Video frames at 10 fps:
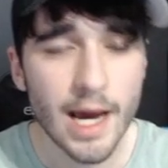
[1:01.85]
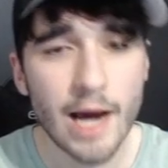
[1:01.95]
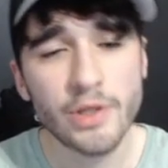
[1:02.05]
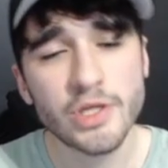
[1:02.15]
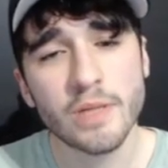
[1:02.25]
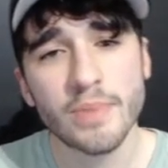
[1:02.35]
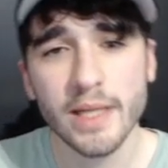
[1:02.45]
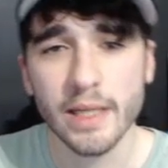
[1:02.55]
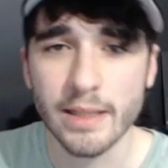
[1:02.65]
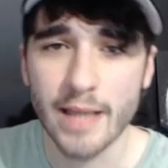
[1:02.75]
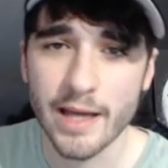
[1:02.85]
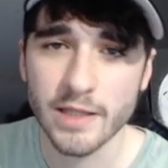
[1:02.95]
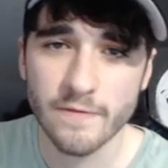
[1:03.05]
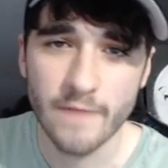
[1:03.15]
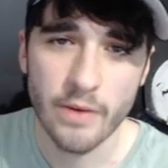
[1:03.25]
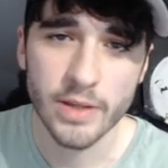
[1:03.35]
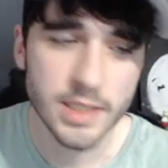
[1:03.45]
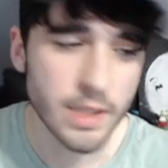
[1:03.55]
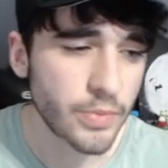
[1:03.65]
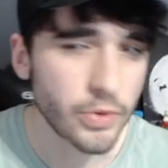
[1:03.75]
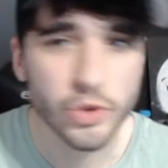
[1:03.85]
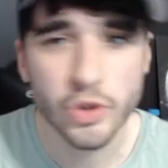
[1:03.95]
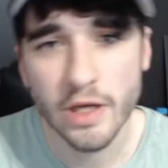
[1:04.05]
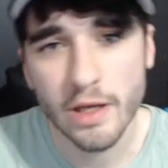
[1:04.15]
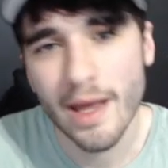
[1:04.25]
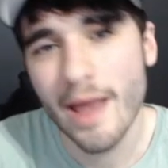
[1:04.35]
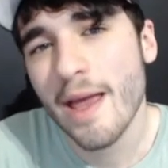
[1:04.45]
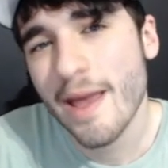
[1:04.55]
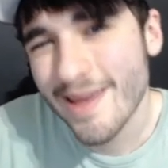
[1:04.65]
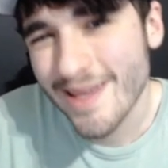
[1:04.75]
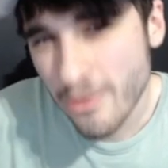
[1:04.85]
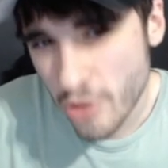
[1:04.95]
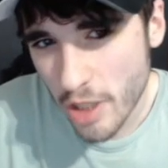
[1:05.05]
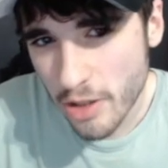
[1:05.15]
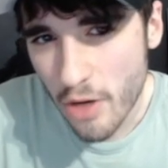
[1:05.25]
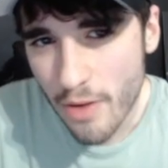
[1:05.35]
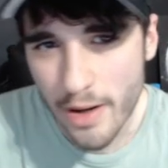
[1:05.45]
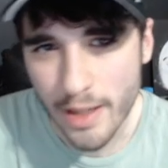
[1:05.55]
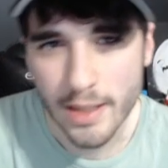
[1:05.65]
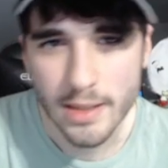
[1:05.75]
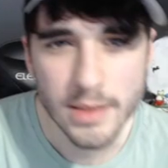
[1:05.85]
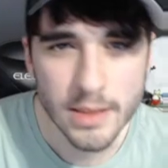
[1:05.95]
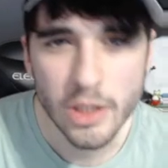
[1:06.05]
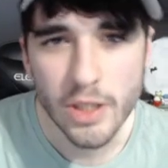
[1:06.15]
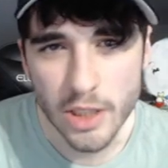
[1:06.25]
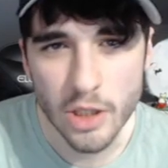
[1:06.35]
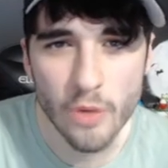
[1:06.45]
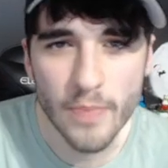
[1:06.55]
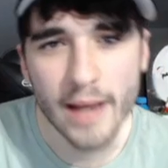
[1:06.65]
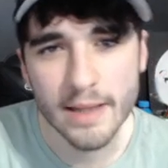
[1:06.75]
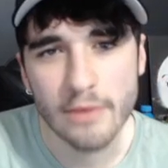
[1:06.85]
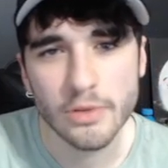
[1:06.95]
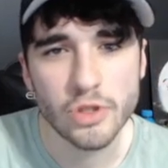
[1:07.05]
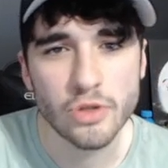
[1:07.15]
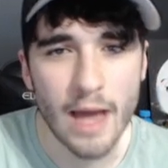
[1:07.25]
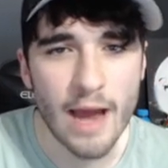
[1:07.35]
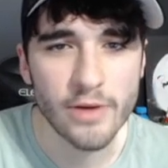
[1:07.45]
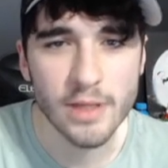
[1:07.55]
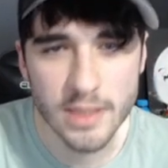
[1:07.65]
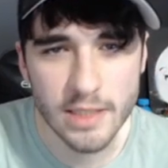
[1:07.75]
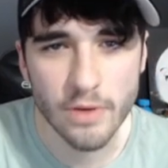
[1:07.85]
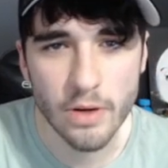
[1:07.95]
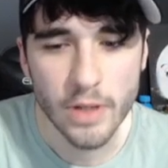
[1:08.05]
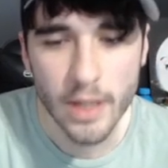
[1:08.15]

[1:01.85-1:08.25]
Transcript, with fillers: And once you completed that, it's very simple. So it, you should know where it is. You need to go back down to Area 0.